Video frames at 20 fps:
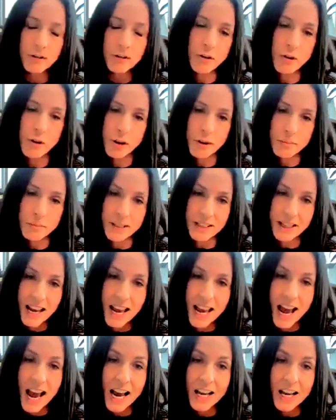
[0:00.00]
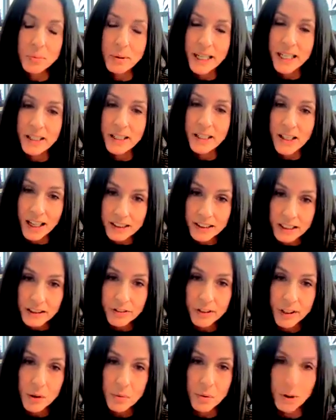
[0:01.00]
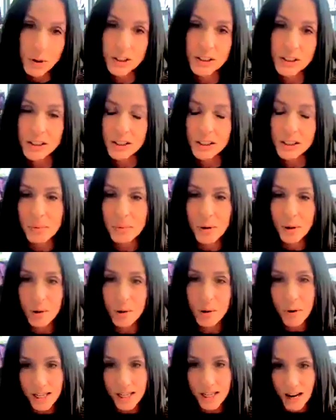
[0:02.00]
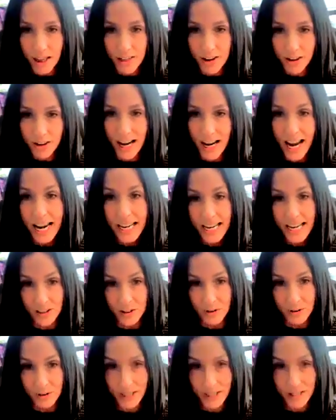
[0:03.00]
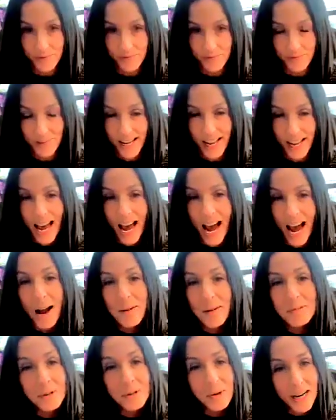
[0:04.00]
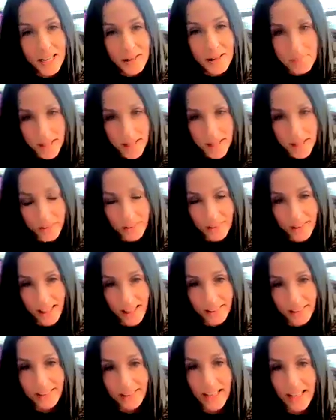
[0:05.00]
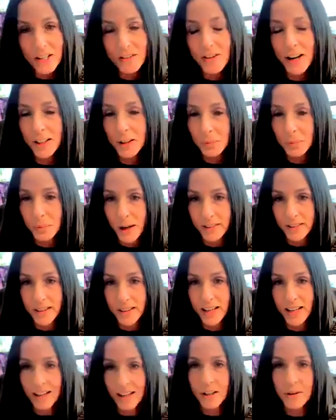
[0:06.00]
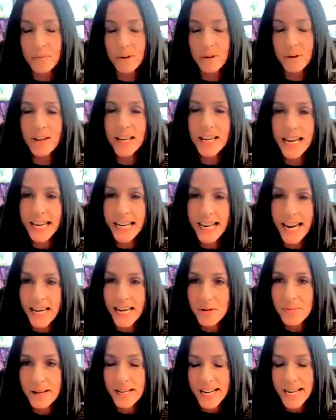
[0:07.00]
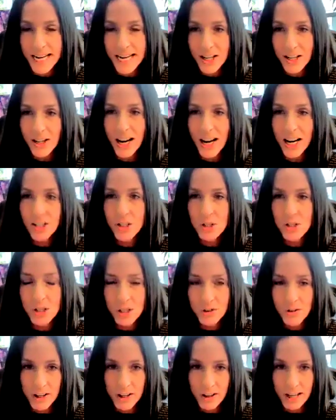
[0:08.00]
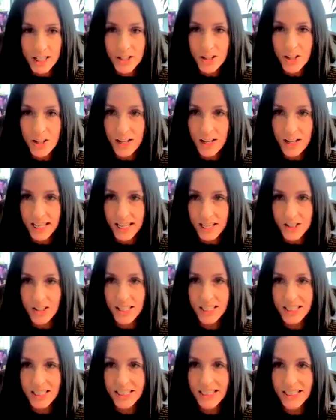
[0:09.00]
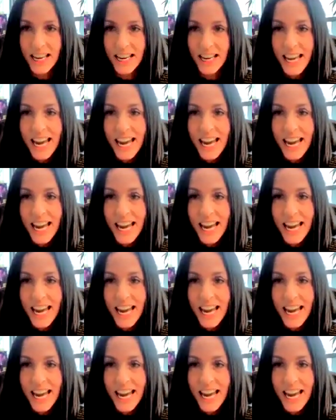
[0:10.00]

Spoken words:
informed as we collectively work to support one another and Israel. I'm Joanna Mendelson, Senior Vice President of Community Engagement here at Jewish Federation Los Angeles.